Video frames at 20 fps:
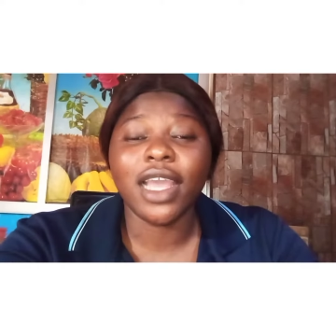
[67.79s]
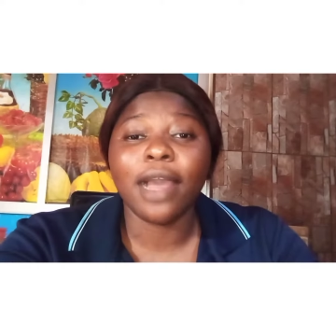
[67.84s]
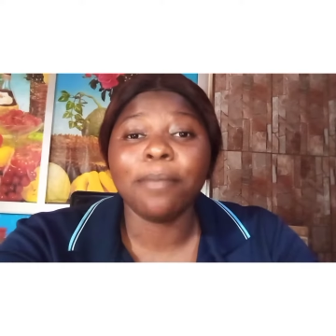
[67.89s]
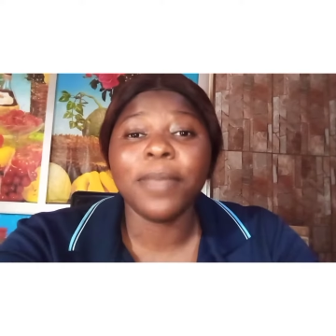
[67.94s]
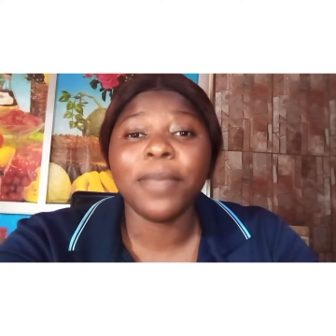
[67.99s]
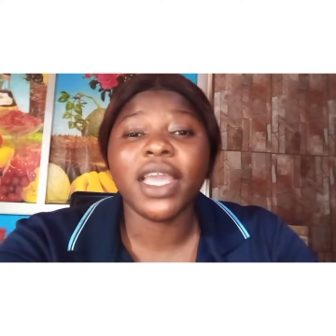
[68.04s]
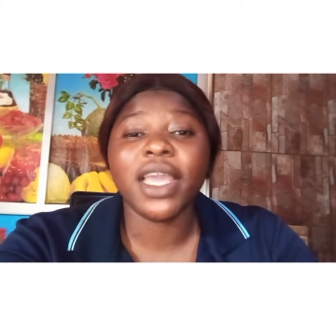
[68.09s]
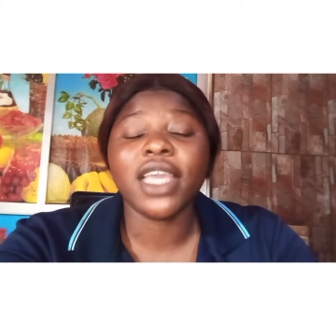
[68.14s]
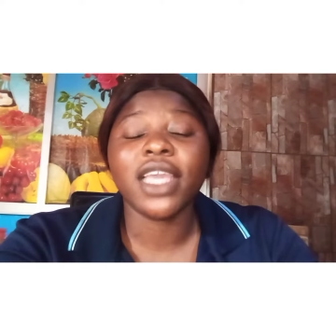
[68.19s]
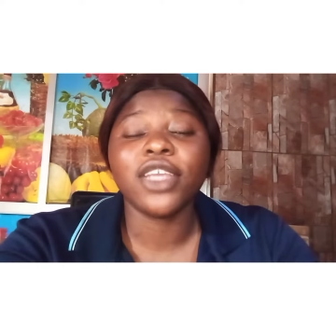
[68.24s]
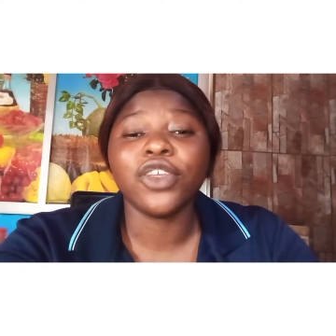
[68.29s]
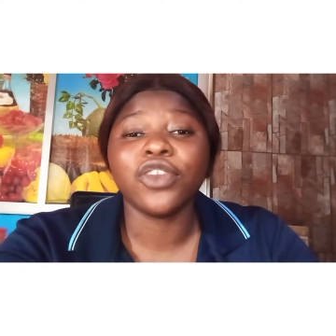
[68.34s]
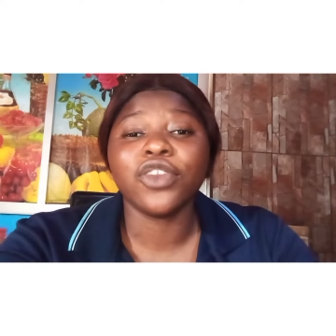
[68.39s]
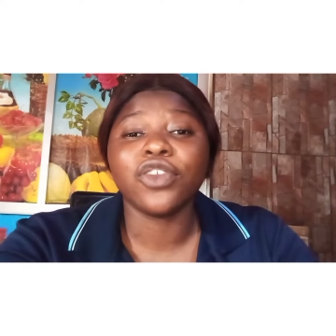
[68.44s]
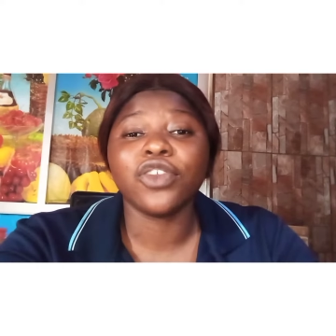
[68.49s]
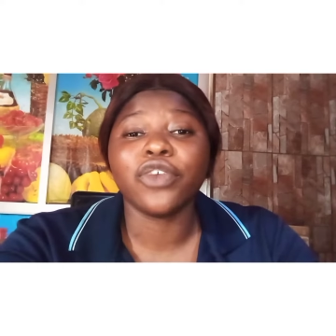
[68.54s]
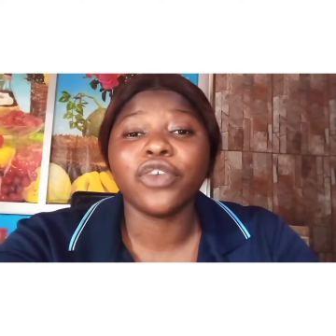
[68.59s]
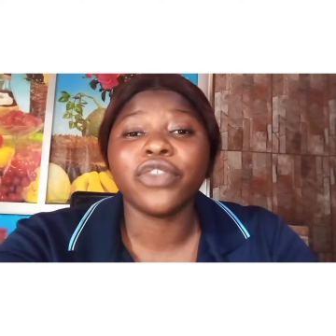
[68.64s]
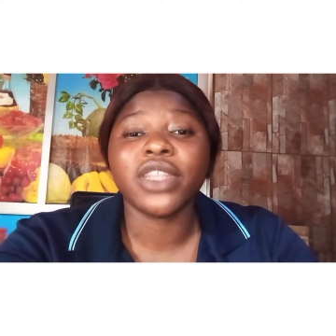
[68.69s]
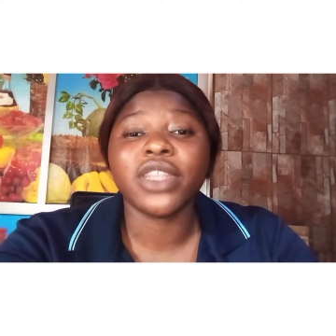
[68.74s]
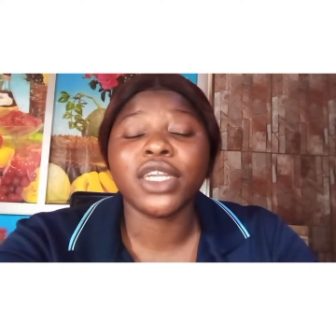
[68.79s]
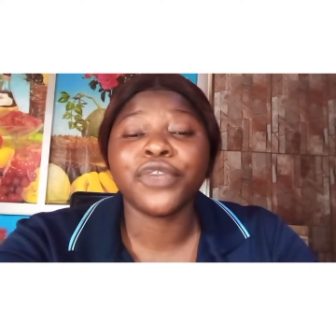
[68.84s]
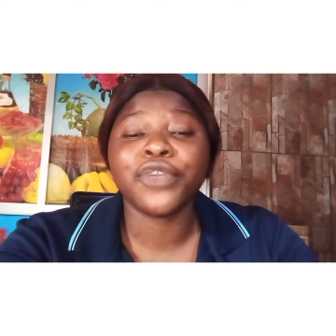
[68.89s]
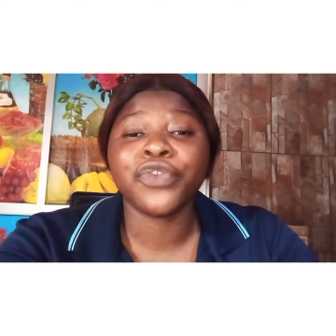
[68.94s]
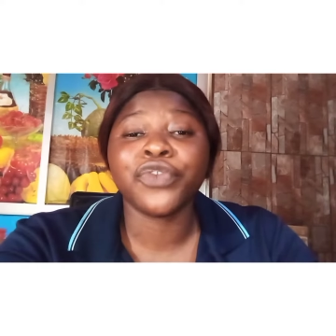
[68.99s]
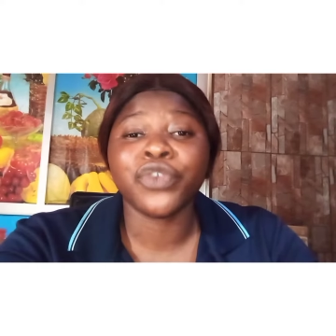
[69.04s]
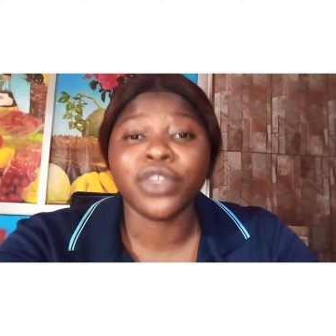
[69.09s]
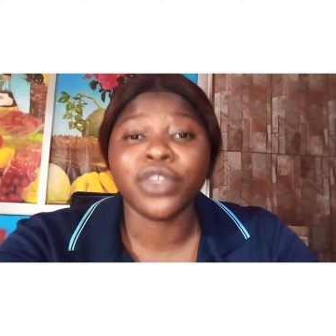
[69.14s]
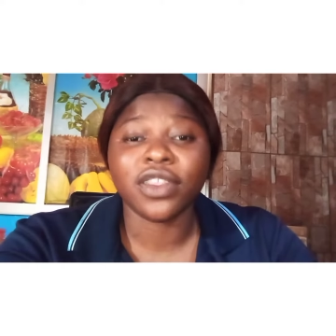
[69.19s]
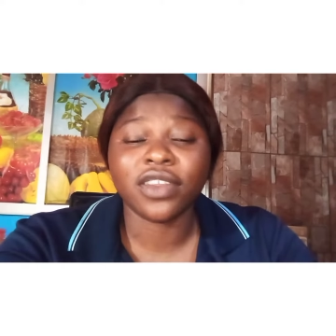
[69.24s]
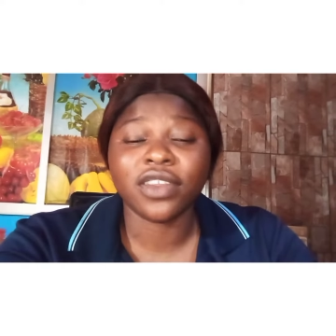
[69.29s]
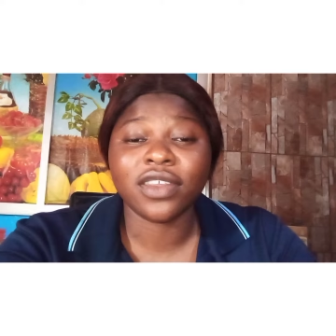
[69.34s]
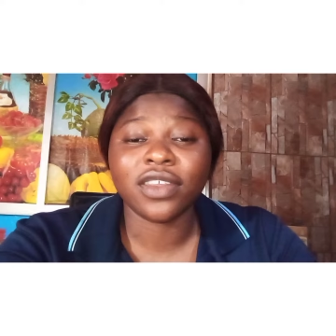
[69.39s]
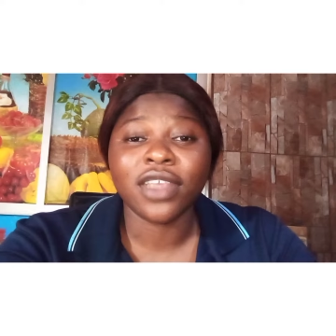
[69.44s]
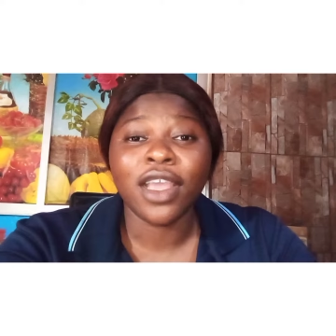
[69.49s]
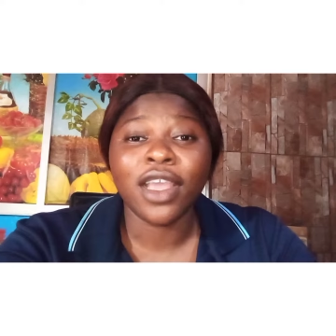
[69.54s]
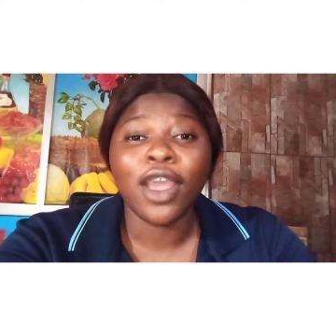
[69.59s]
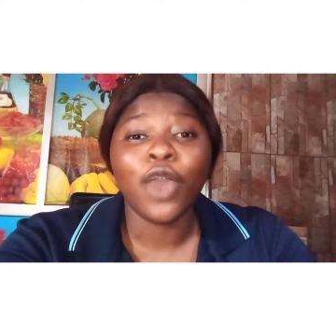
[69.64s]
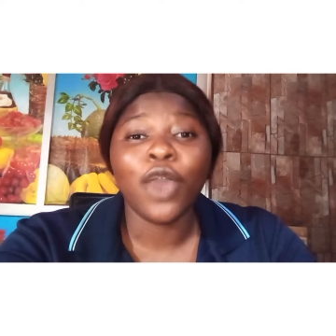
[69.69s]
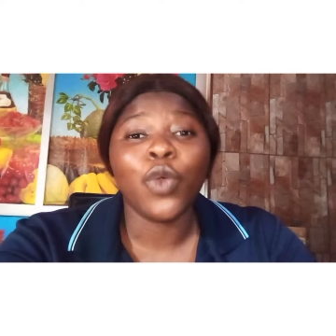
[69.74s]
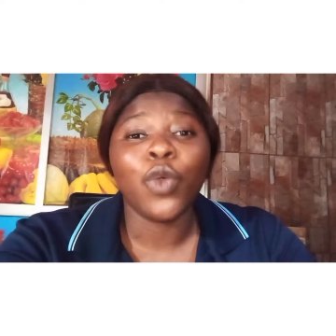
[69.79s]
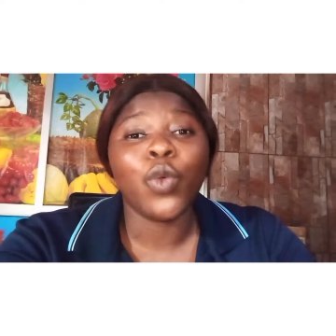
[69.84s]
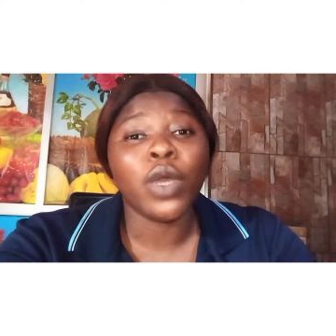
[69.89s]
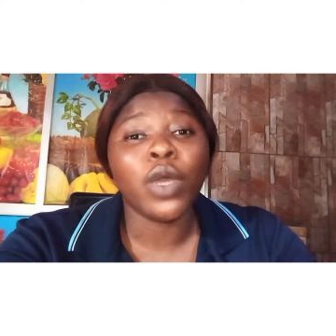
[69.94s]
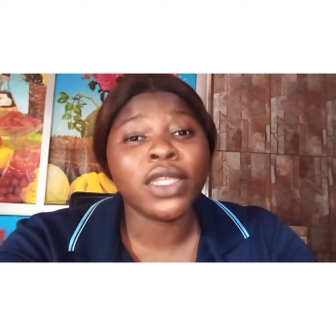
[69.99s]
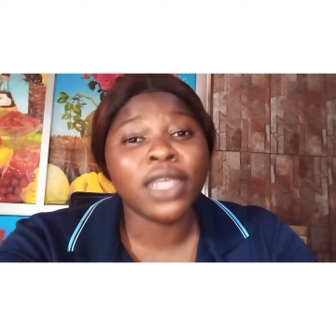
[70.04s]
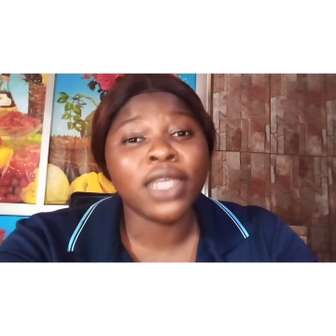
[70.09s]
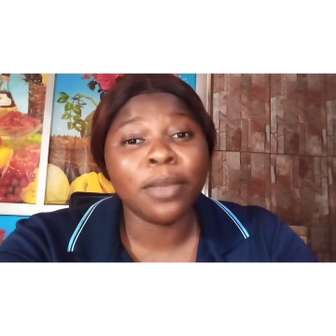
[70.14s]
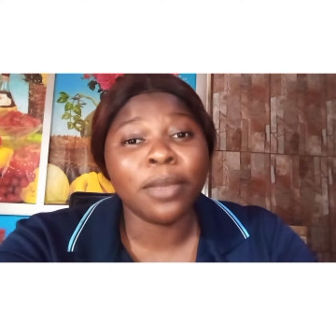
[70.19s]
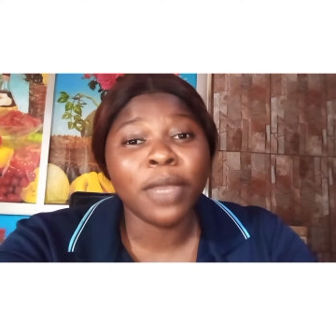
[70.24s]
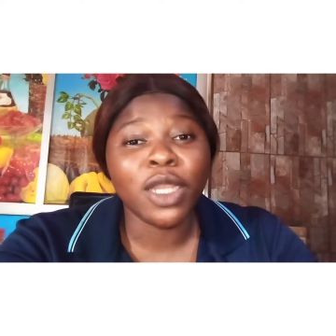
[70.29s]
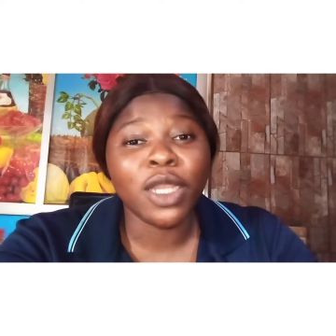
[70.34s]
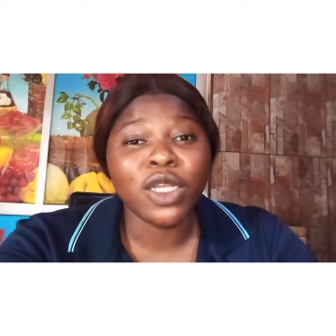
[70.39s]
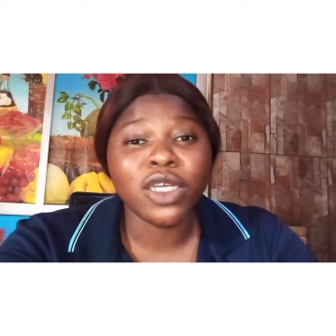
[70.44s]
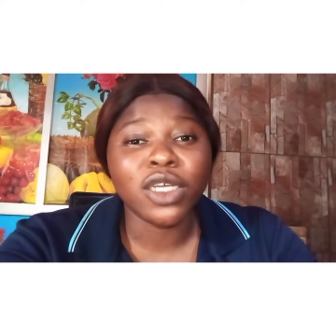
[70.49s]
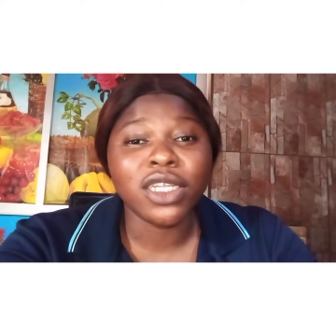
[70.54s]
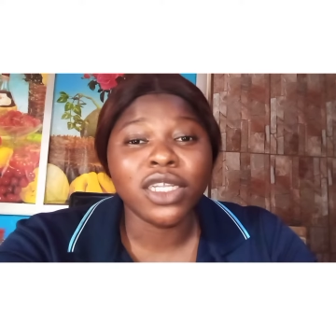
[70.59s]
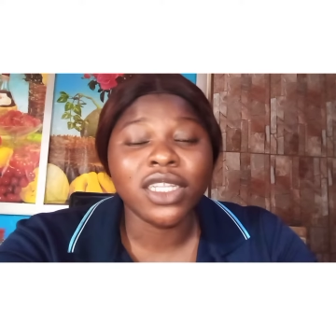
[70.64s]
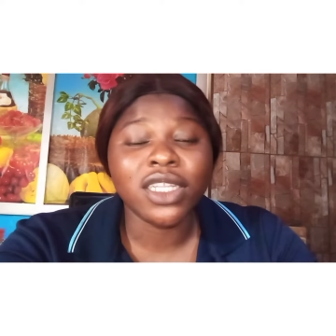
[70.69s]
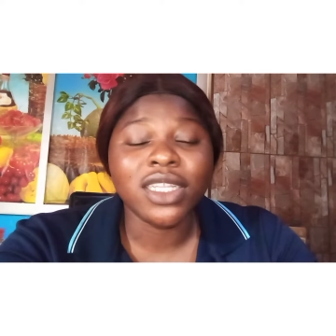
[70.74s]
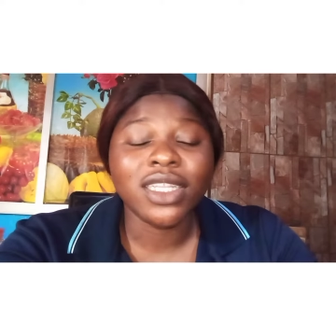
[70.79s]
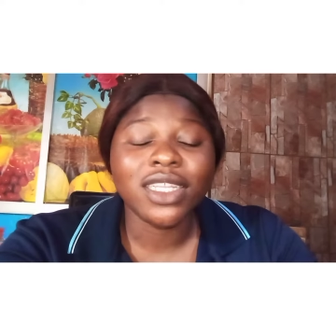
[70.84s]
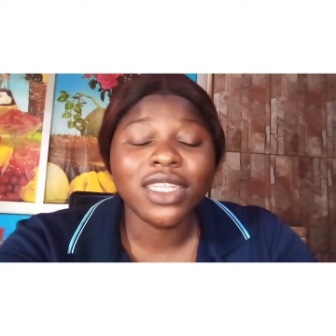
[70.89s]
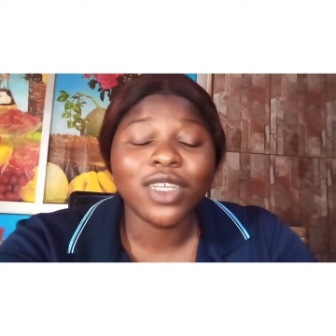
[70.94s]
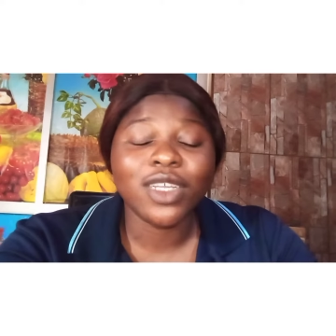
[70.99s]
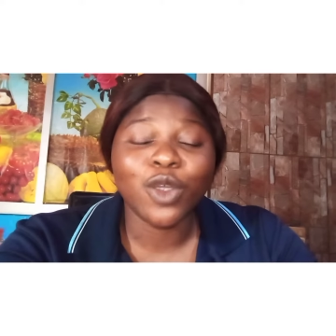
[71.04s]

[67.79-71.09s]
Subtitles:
I'm making use of 3 fruits: watermelon,